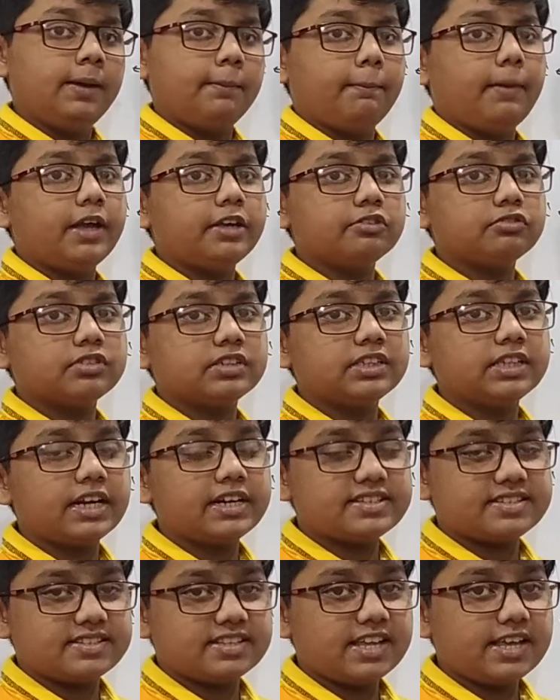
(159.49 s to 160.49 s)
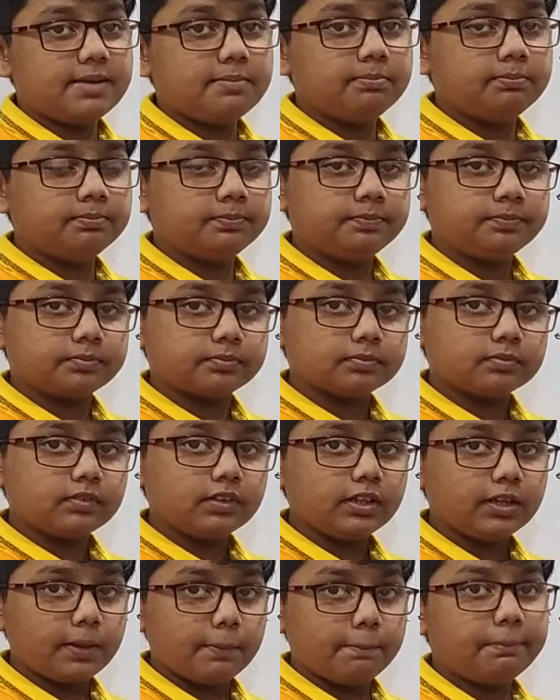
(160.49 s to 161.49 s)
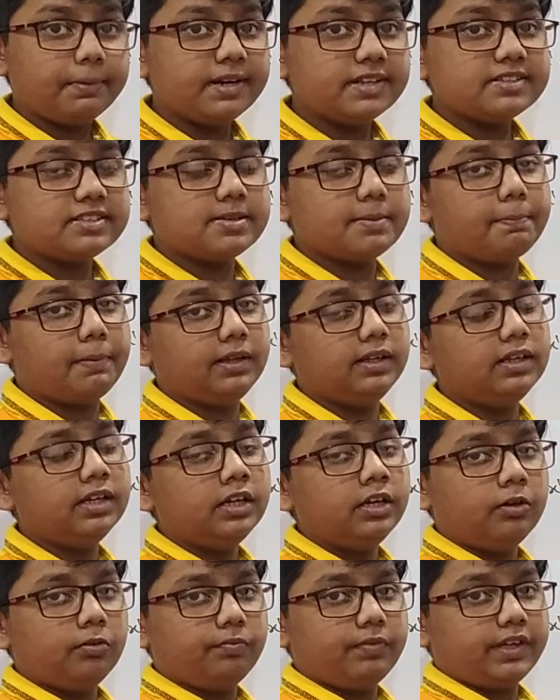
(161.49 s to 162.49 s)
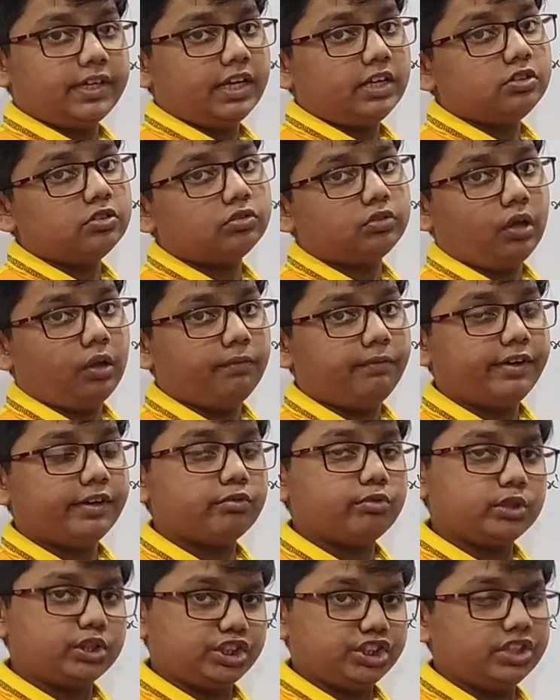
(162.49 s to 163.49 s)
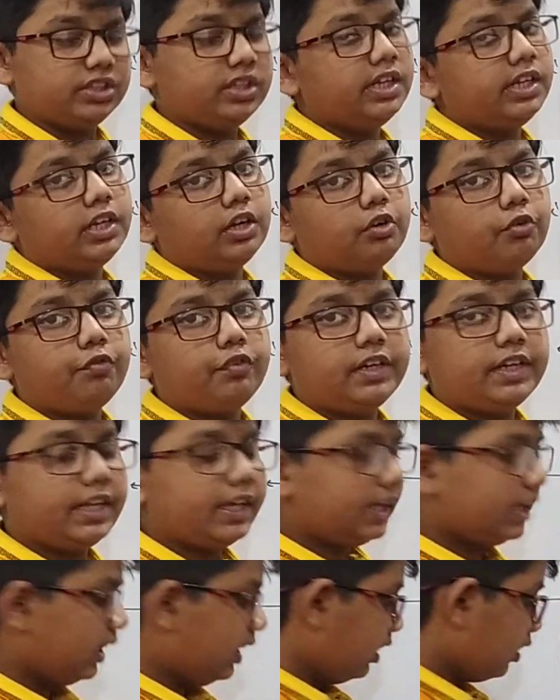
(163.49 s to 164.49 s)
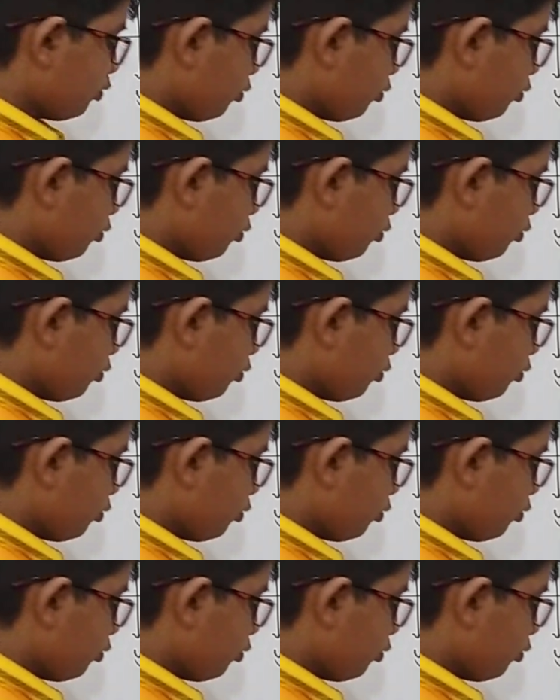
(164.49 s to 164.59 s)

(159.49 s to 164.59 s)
By using that same principle, we can solve a question. Now if we take a